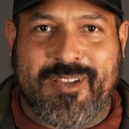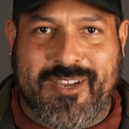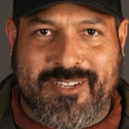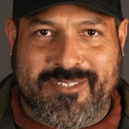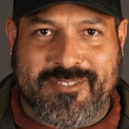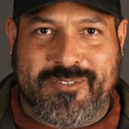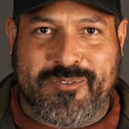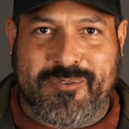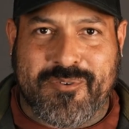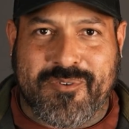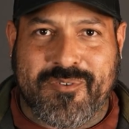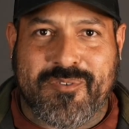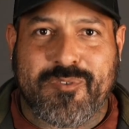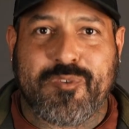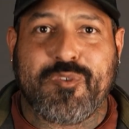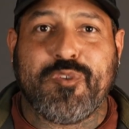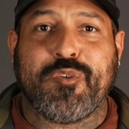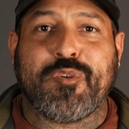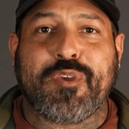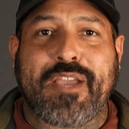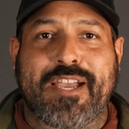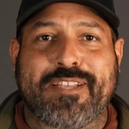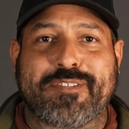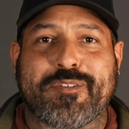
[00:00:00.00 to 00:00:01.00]
Gun School.
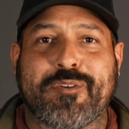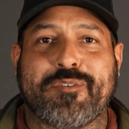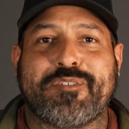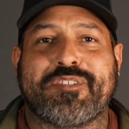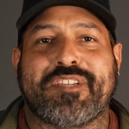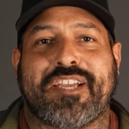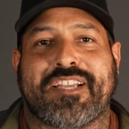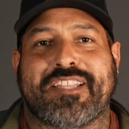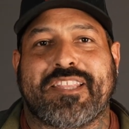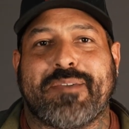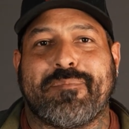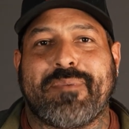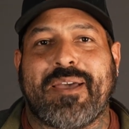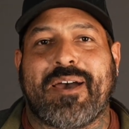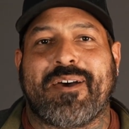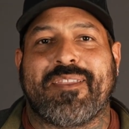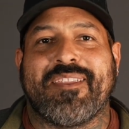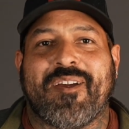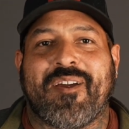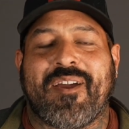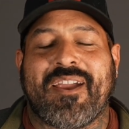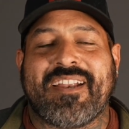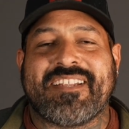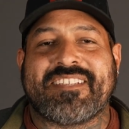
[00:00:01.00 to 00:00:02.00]
You guys go check them out.
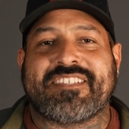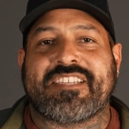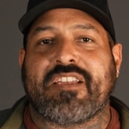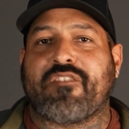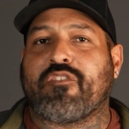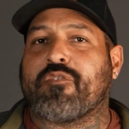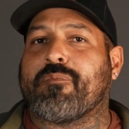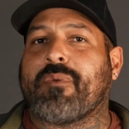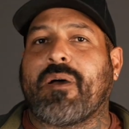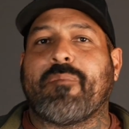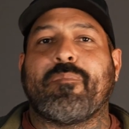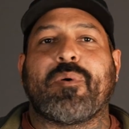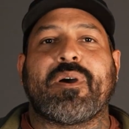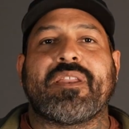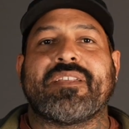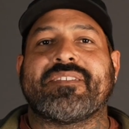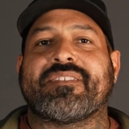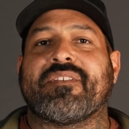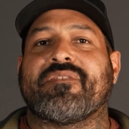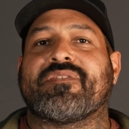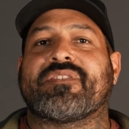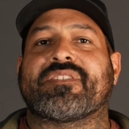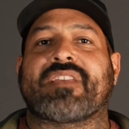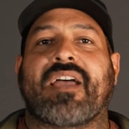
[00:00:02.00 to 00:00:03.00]
All right, several of my buddies
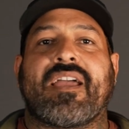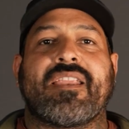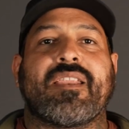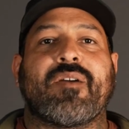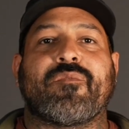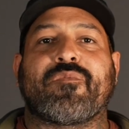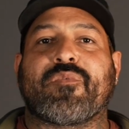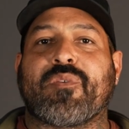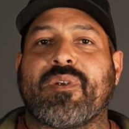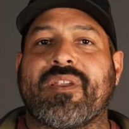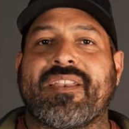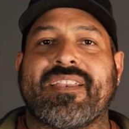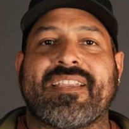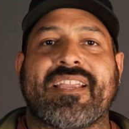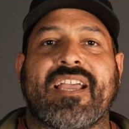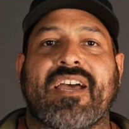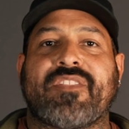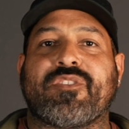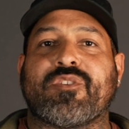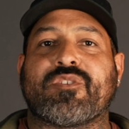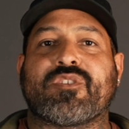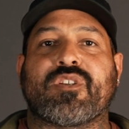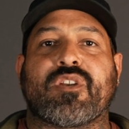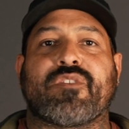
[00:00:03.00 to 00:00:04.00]
have signed up for it and got
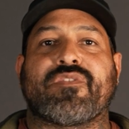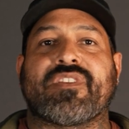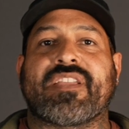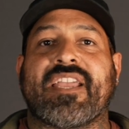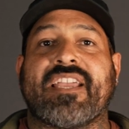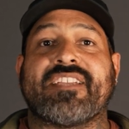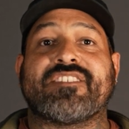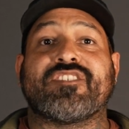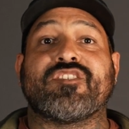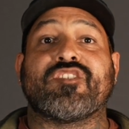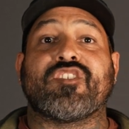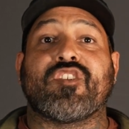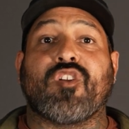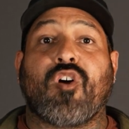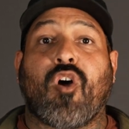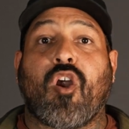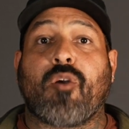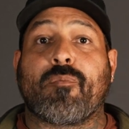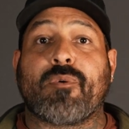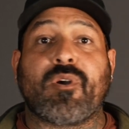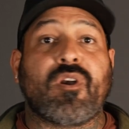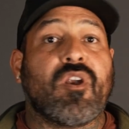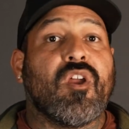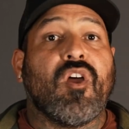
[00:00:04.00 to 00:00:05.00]
their certifications in
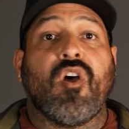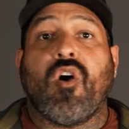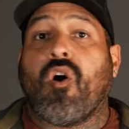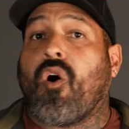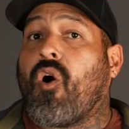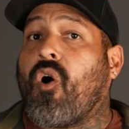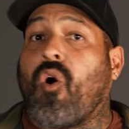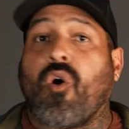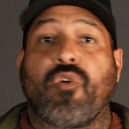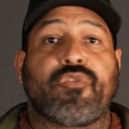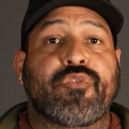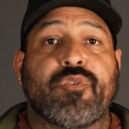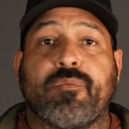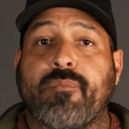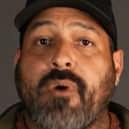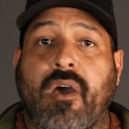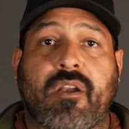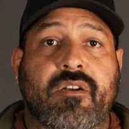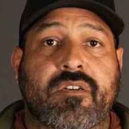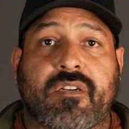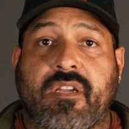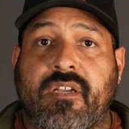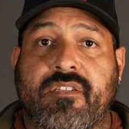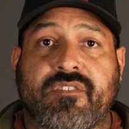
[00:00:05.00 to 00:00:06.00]
armor, all through
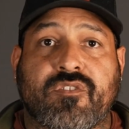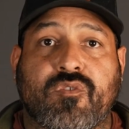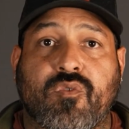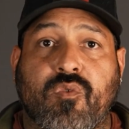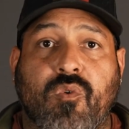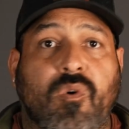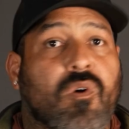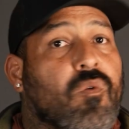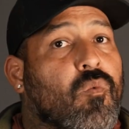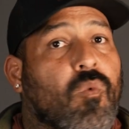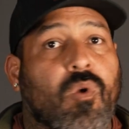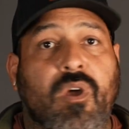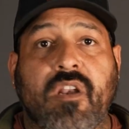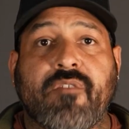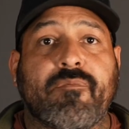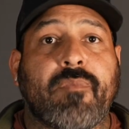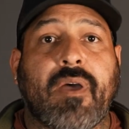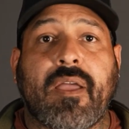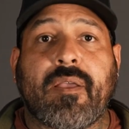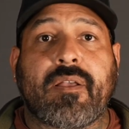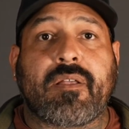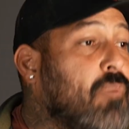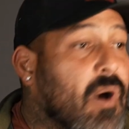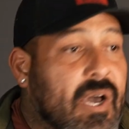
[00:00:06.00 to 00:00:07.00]
Modern Gun School. One of
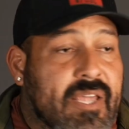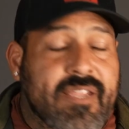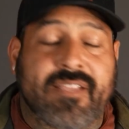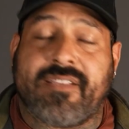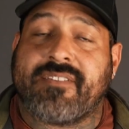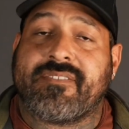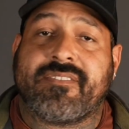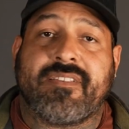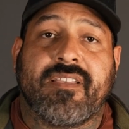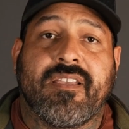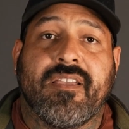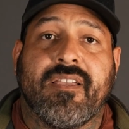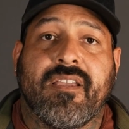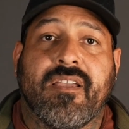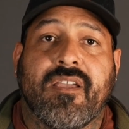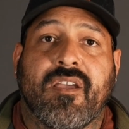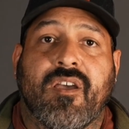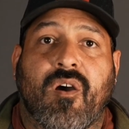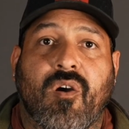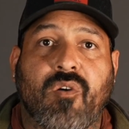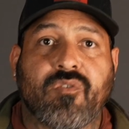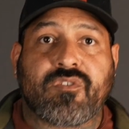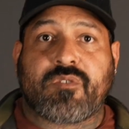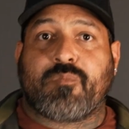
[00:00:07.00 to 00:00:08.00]
my buddies
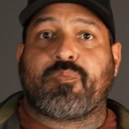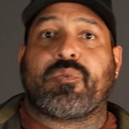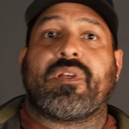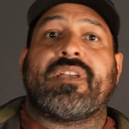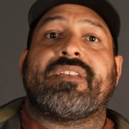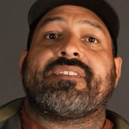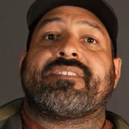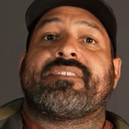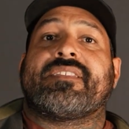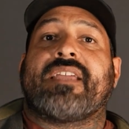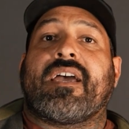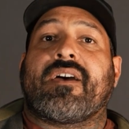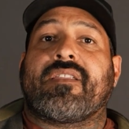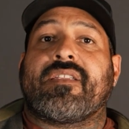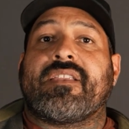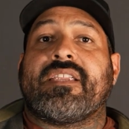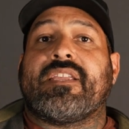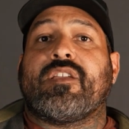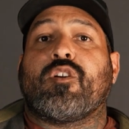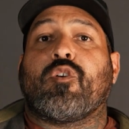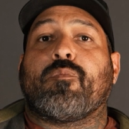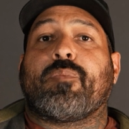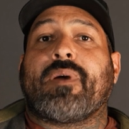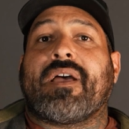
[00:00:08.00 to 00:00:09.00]
owns a place down in
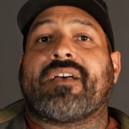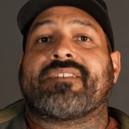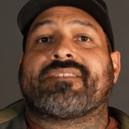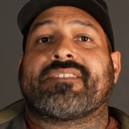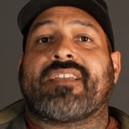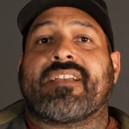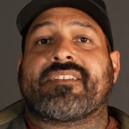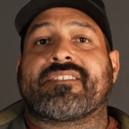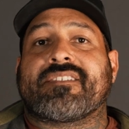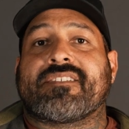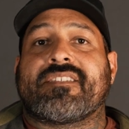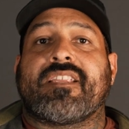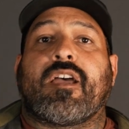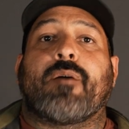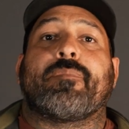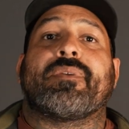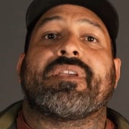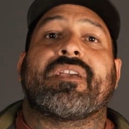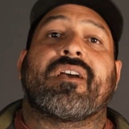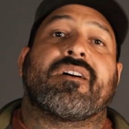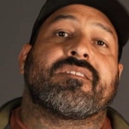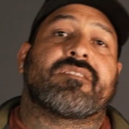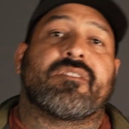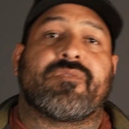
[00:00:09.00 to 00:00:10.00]
Eagle Pass, Texas now
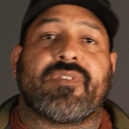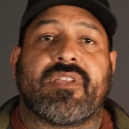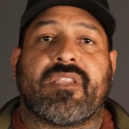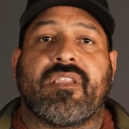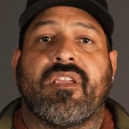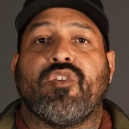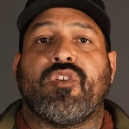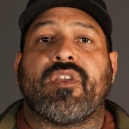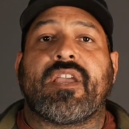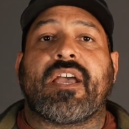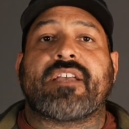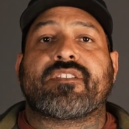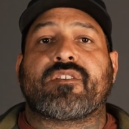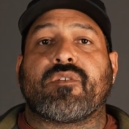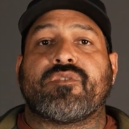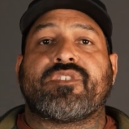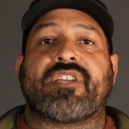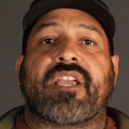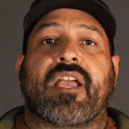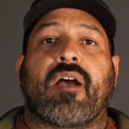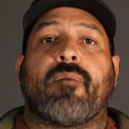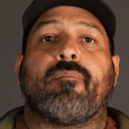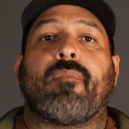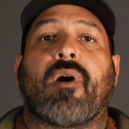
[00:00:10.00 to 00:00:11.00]
because of it. You guys go
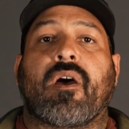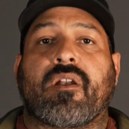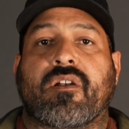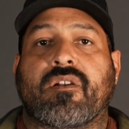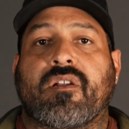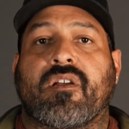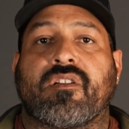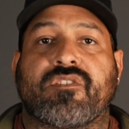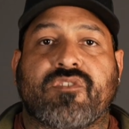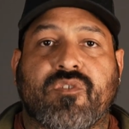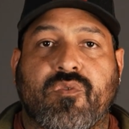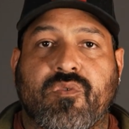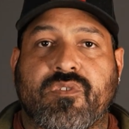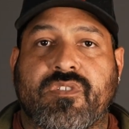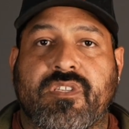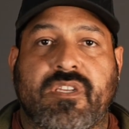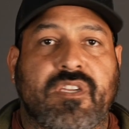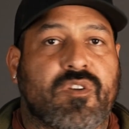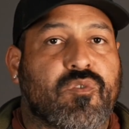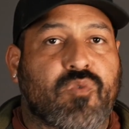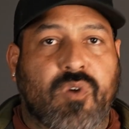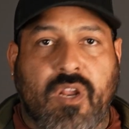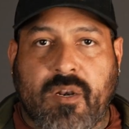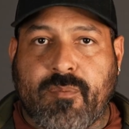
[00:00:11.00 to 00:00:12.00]
check out Modern Gun School. It's an
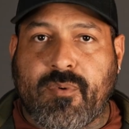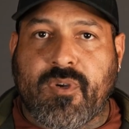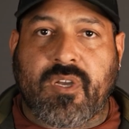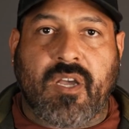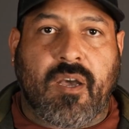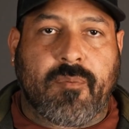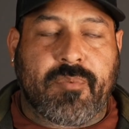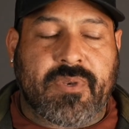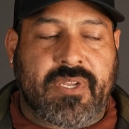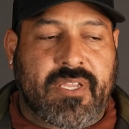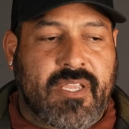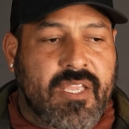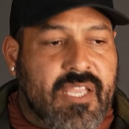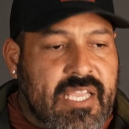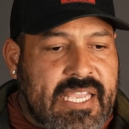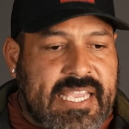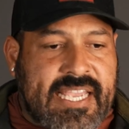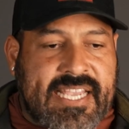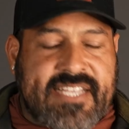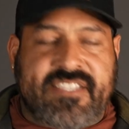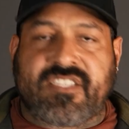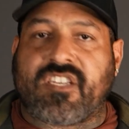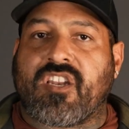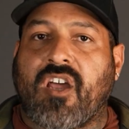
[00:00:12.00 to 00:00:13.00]
incredible company.
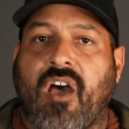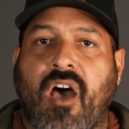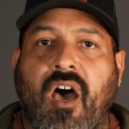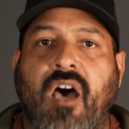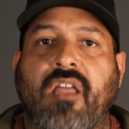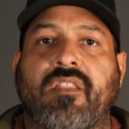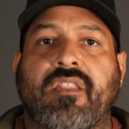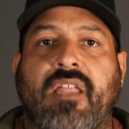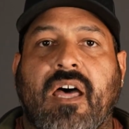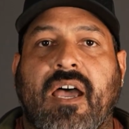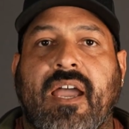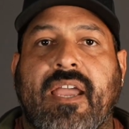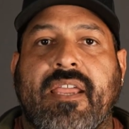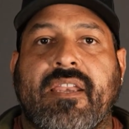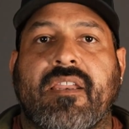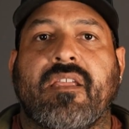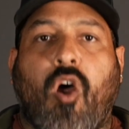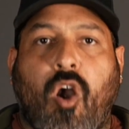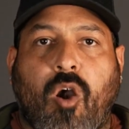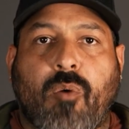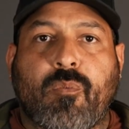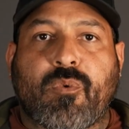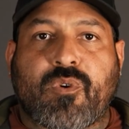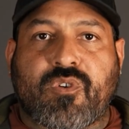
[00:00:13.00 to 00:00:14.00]
It's an online
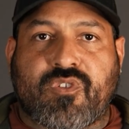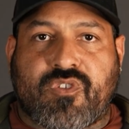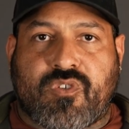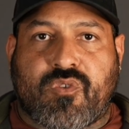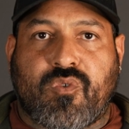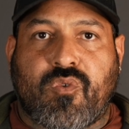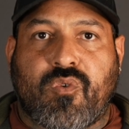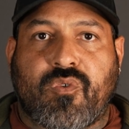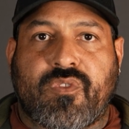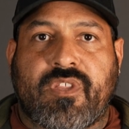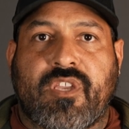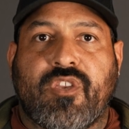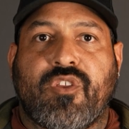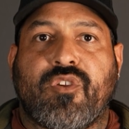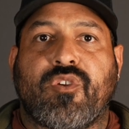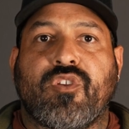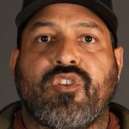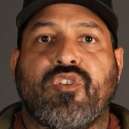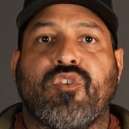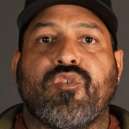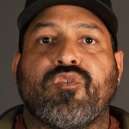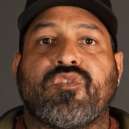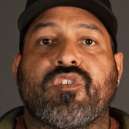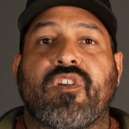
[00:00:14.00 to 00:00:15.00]
armor school that you can
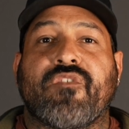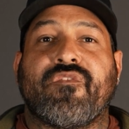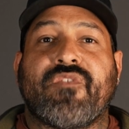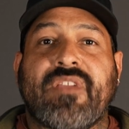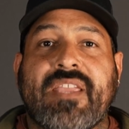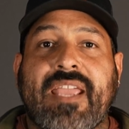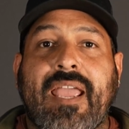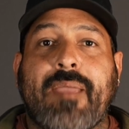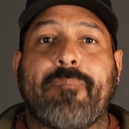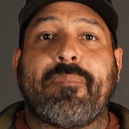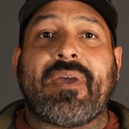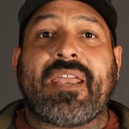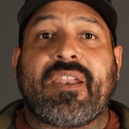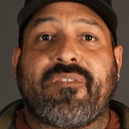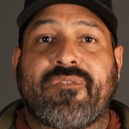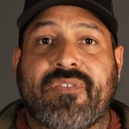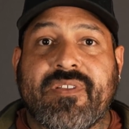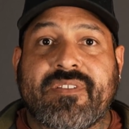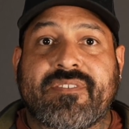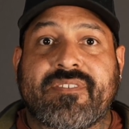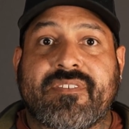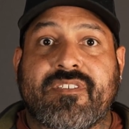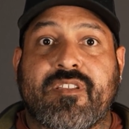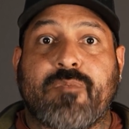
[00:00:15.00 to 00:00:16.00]
use your VA
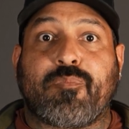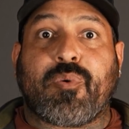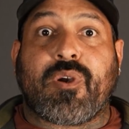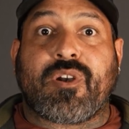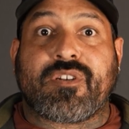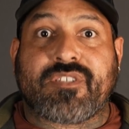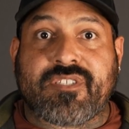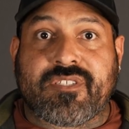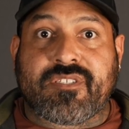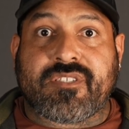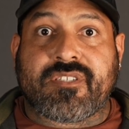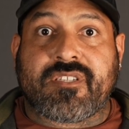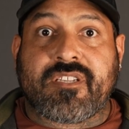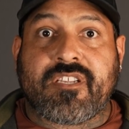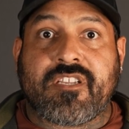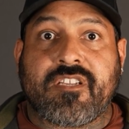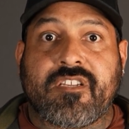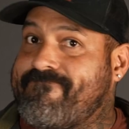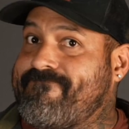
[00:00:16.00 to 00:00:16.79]
benefits to purchase.